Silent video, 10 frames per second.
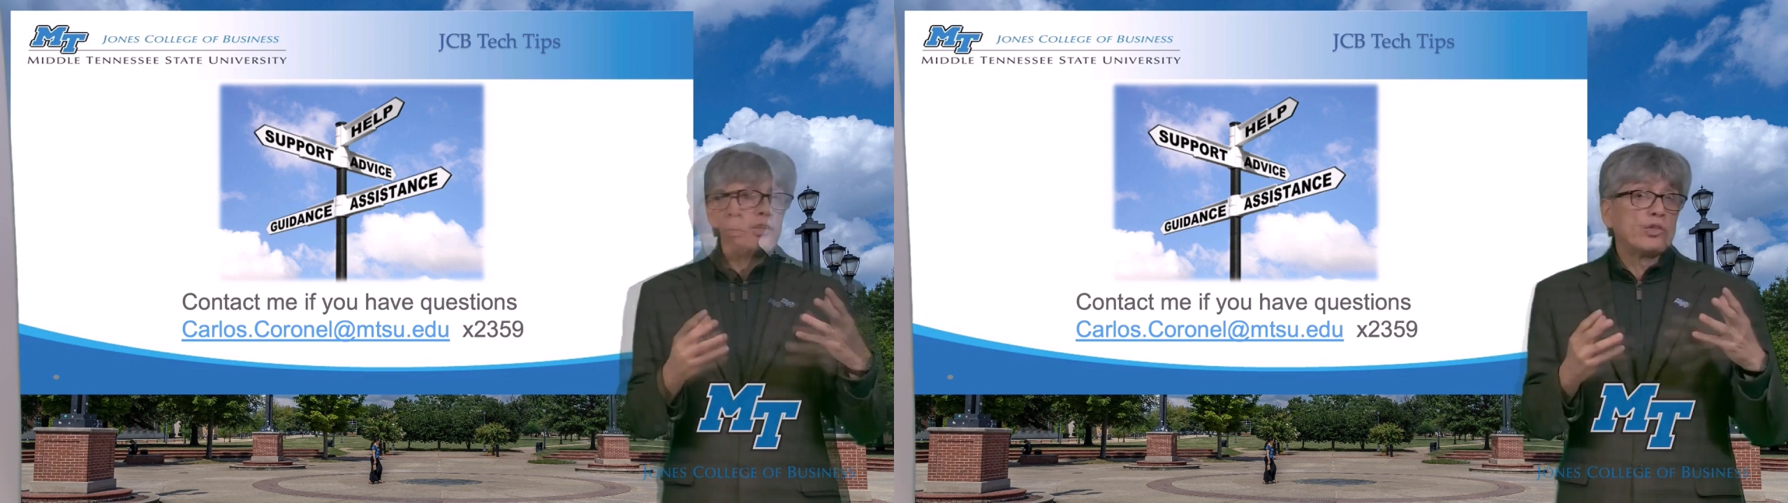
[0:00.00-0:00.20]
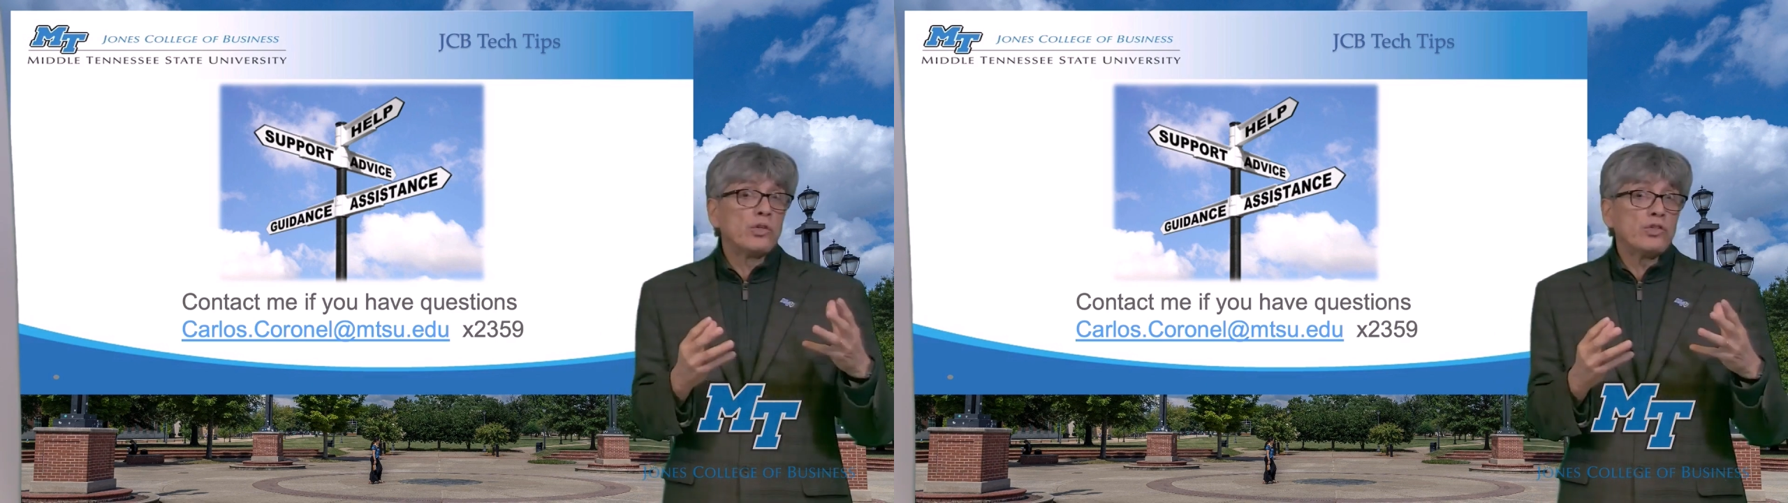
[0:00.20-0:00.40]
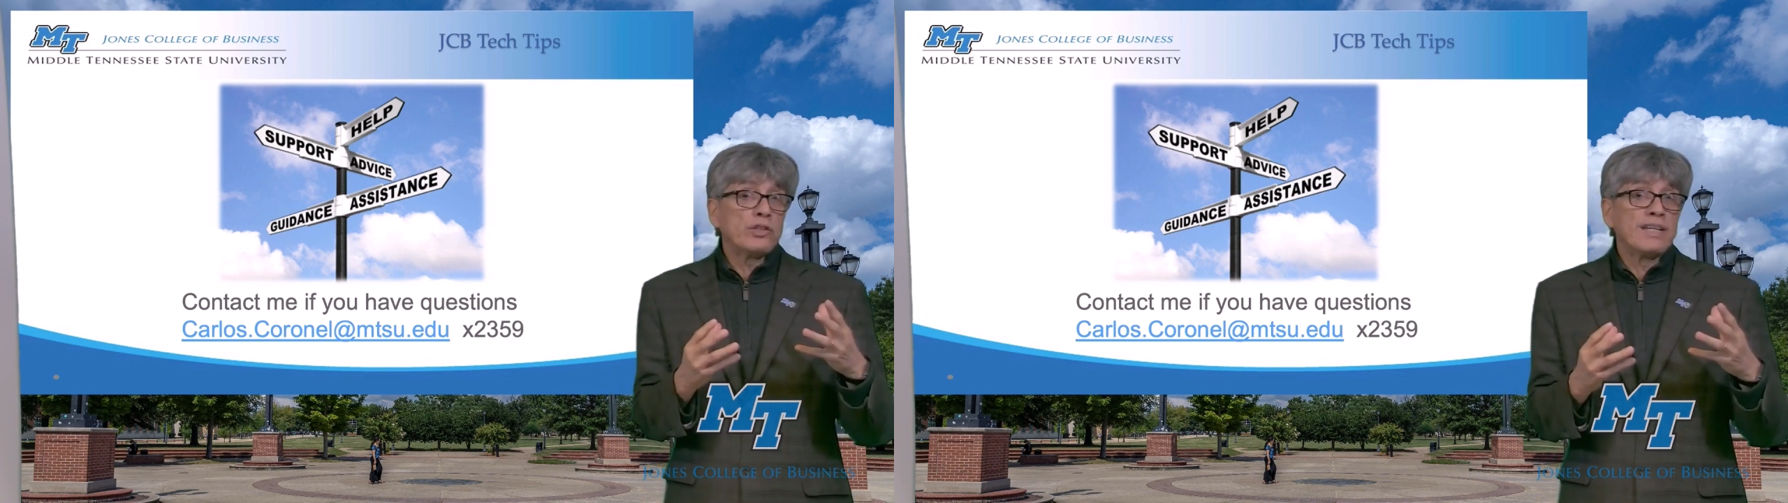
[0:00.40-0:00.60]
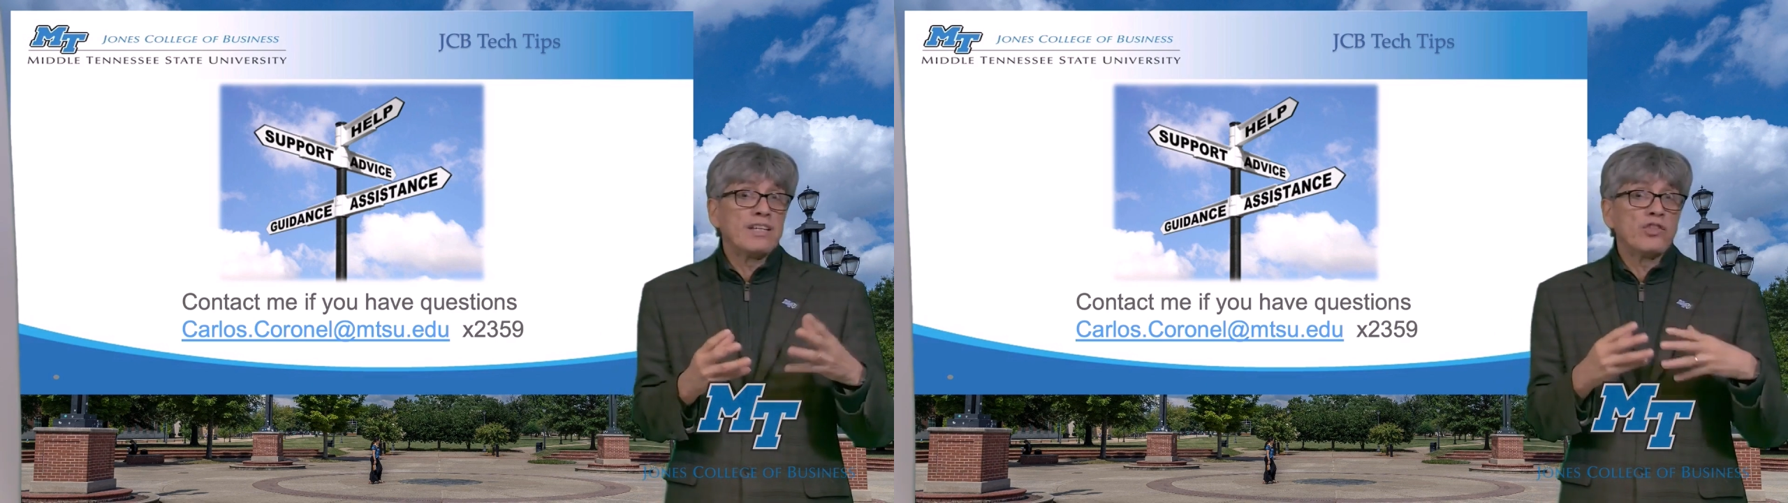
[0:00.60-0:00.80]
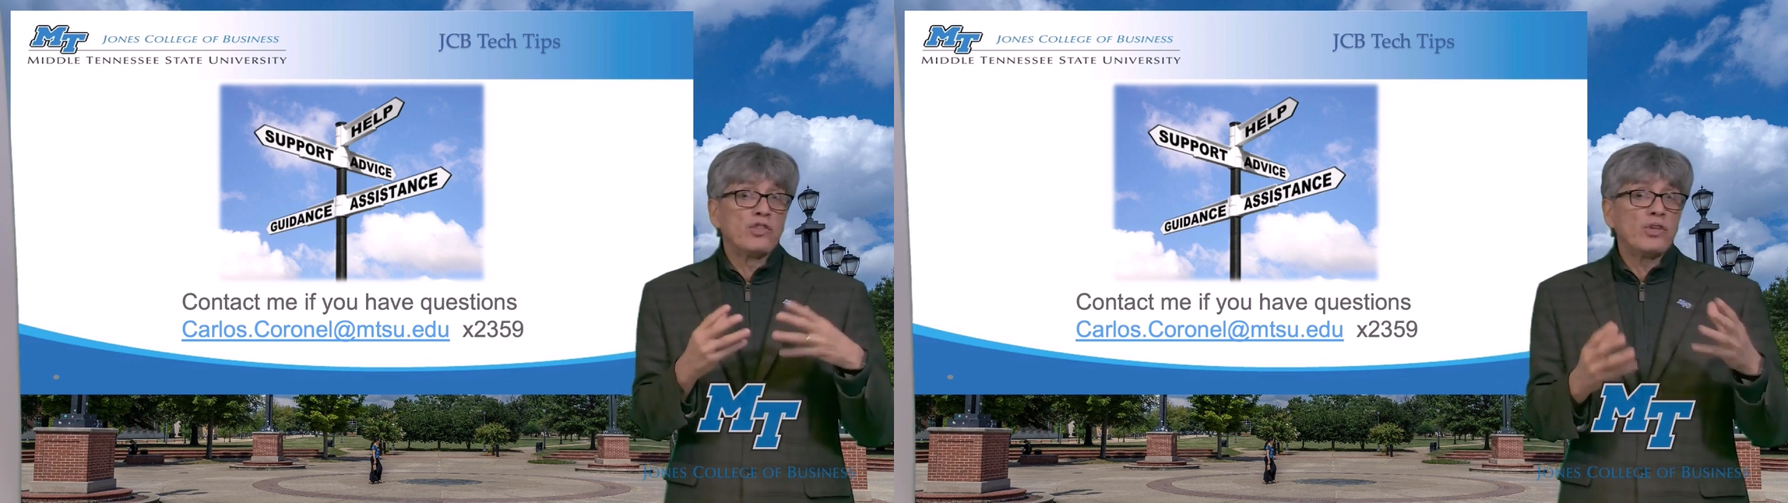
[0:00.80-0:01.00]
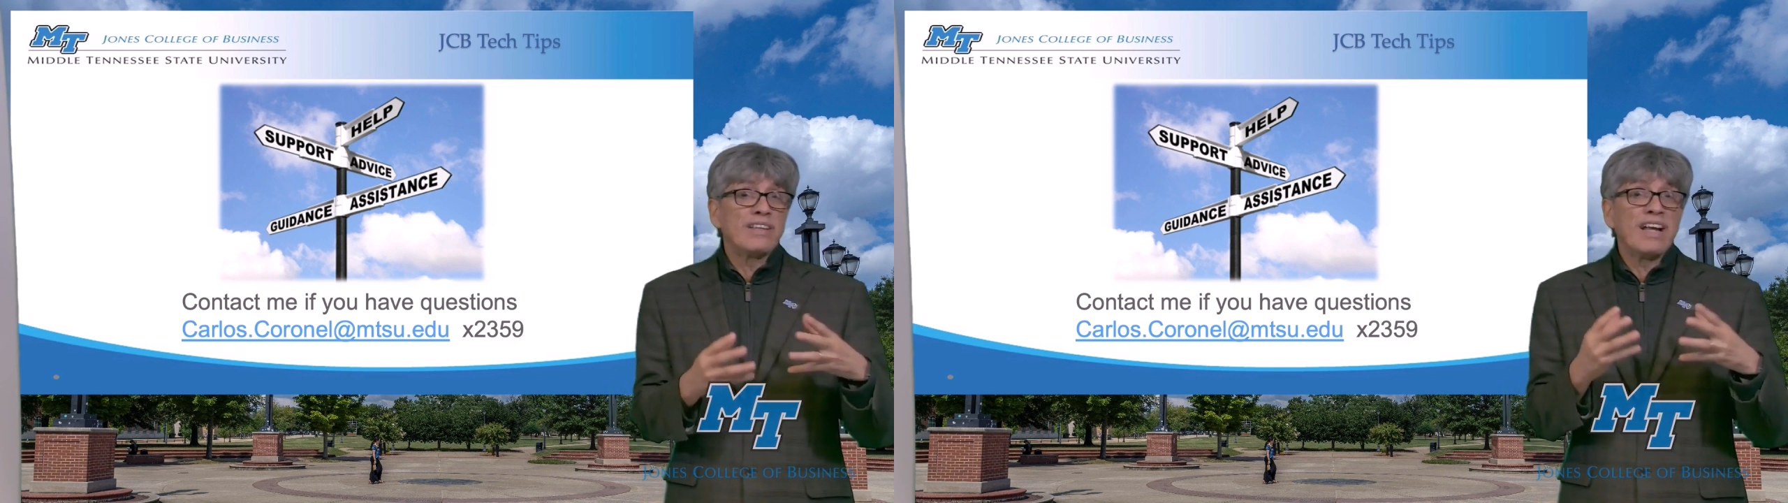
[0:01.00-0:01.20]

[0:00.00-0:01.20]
sources that the students